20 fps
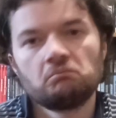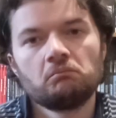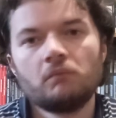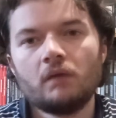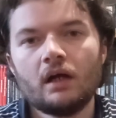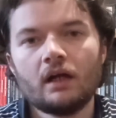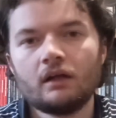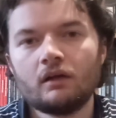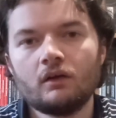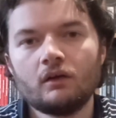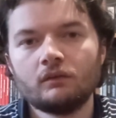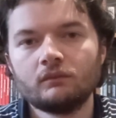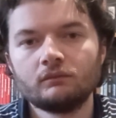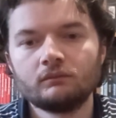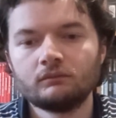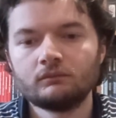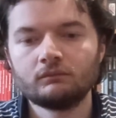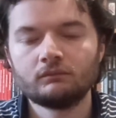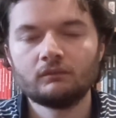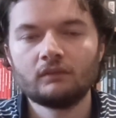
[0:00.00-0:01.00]
I
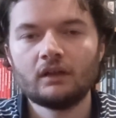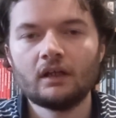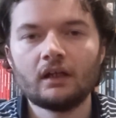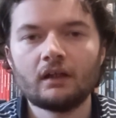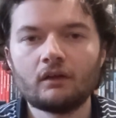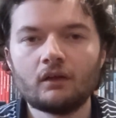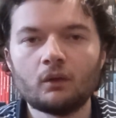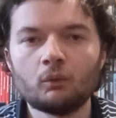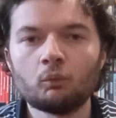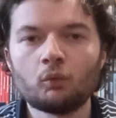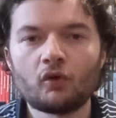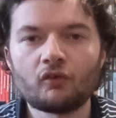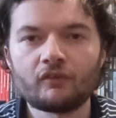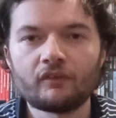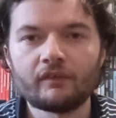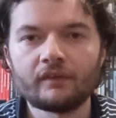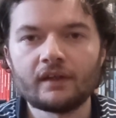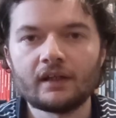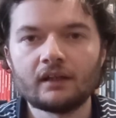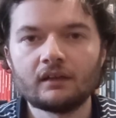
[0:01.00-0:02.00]
can't
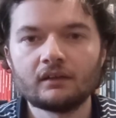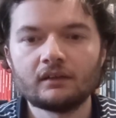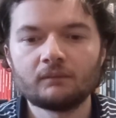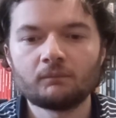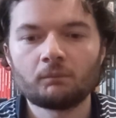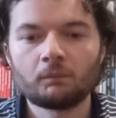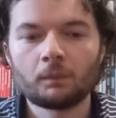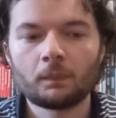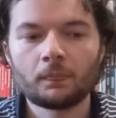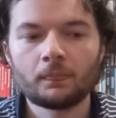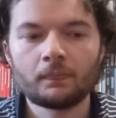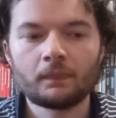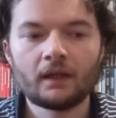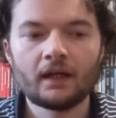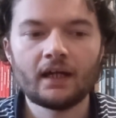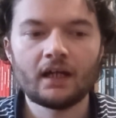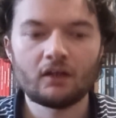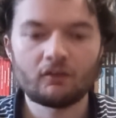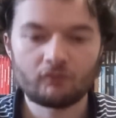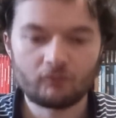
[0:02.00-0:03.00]
warrant that. I
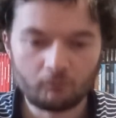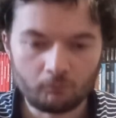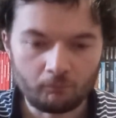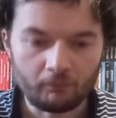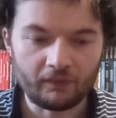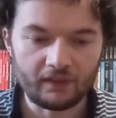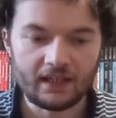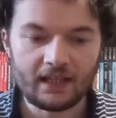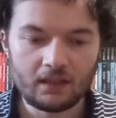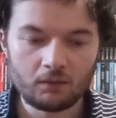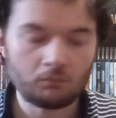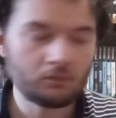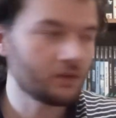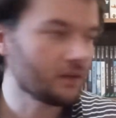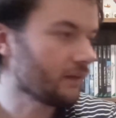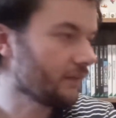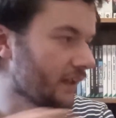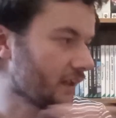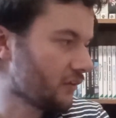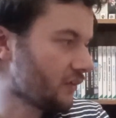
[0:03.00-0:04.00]
have the games
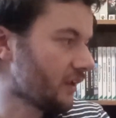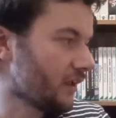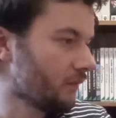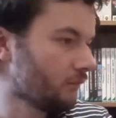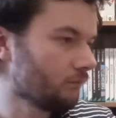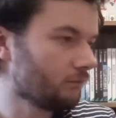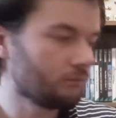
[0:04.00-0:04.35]
and that's it.